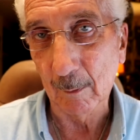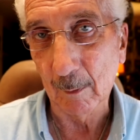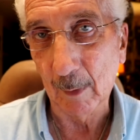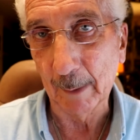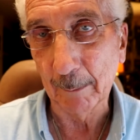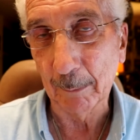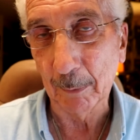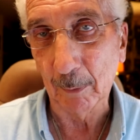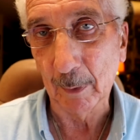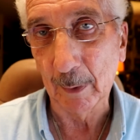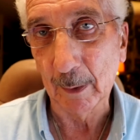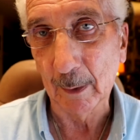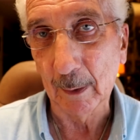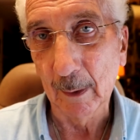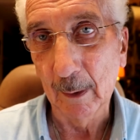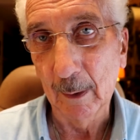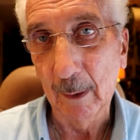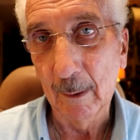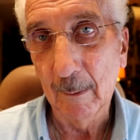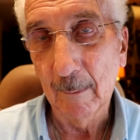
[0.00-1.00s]
hyperlink
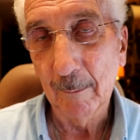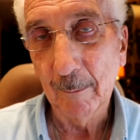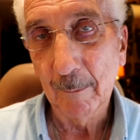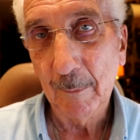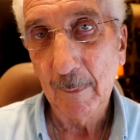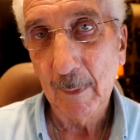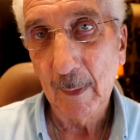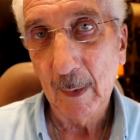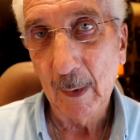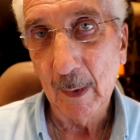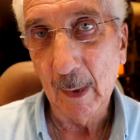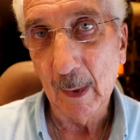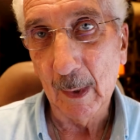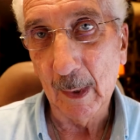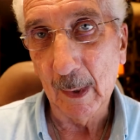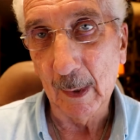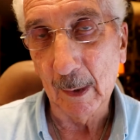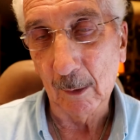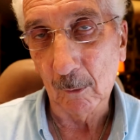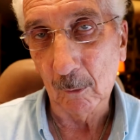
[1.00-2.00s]

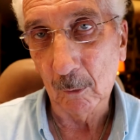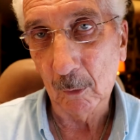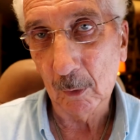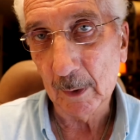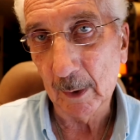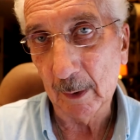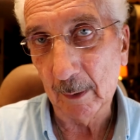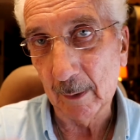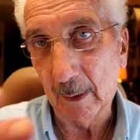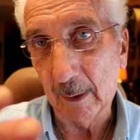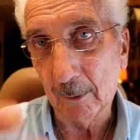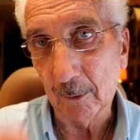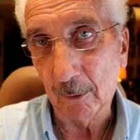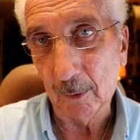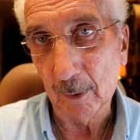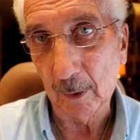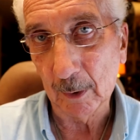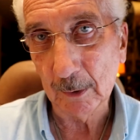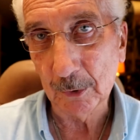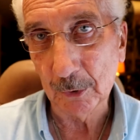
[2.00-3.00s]
and look at the
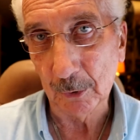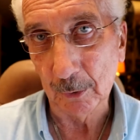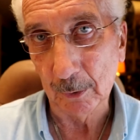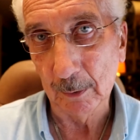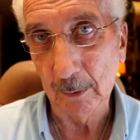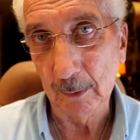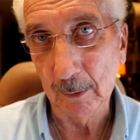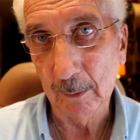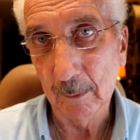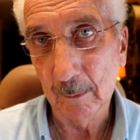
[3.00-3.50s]
introduction